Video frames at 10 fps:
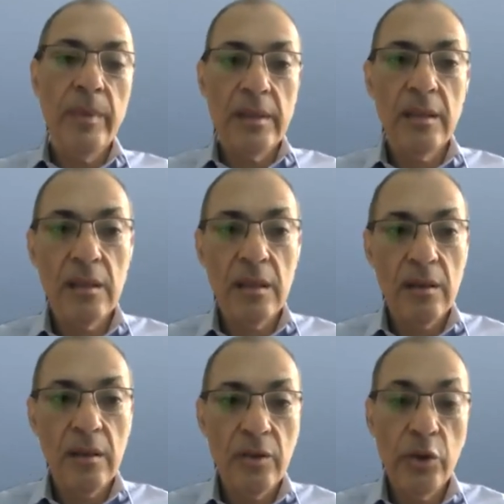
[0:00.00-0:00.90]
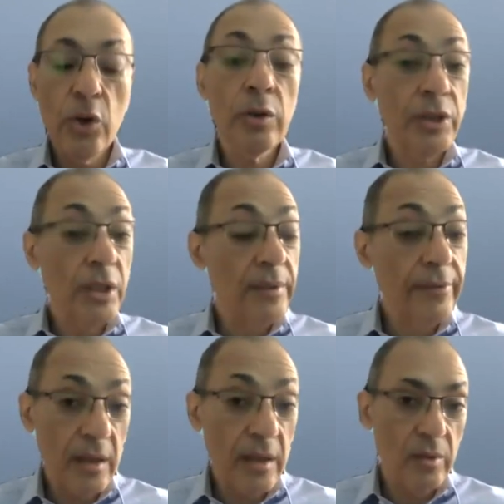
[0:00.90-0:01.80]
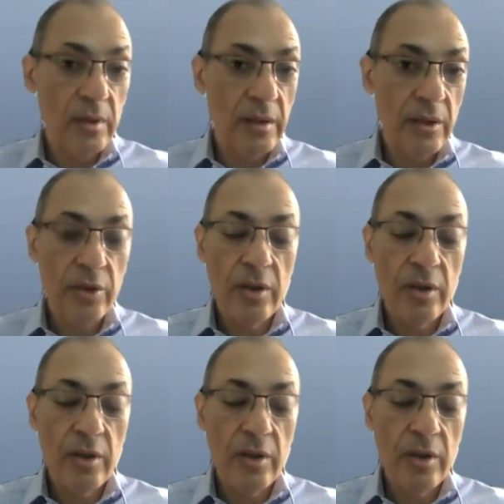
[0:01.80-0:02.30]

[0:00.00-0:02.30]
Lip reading: this is your just first consultation.